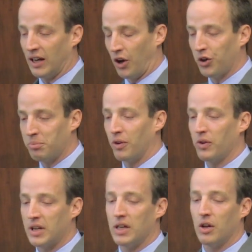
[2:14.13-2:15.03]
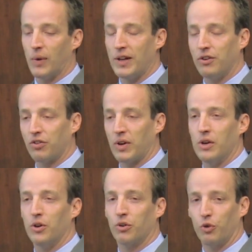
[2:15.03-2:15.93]
and ultimately
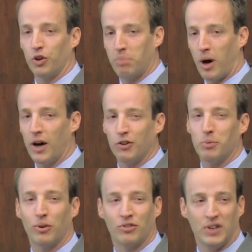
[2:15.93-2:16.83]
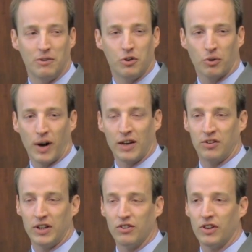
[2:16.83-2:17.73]
legislators respond to perceived
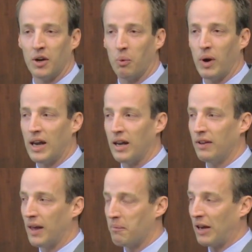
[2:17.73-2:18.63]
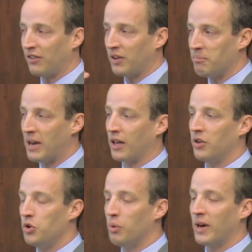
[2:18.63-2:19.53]
crises in a way that makes them make a
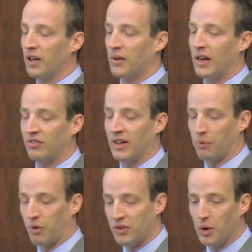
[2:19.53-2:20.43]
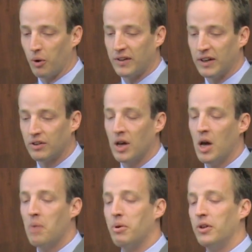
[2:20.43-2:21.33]
new regulation that will deal with it,
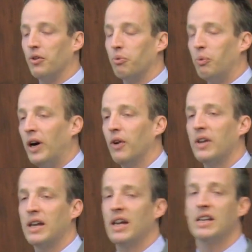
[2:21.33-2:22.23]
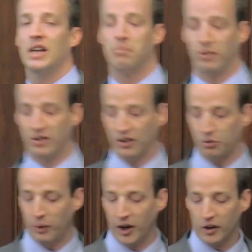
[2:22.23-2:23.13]
but there's rarely any
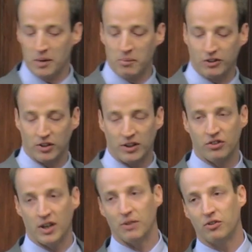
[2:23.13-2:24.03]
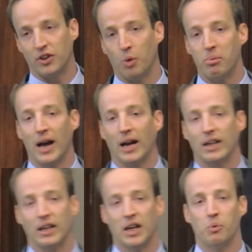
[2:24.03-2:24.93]
impetus, rarely much incentive to go
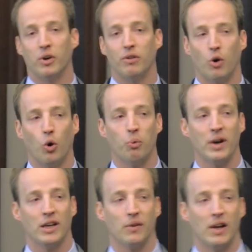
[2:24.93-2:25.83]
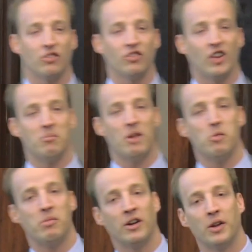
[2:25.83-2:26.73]
back and get rid of old regulations that
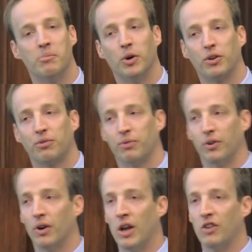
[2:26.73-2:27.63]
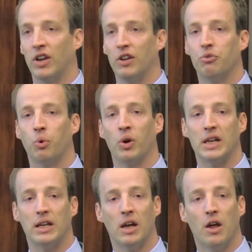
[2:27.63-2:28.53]
maybe been on the books for 10,
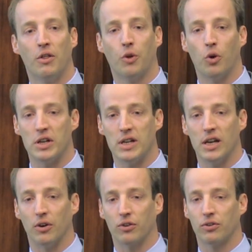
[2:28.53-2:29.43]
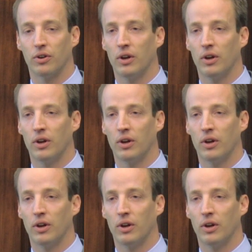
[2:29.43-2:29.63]
20, 30 years.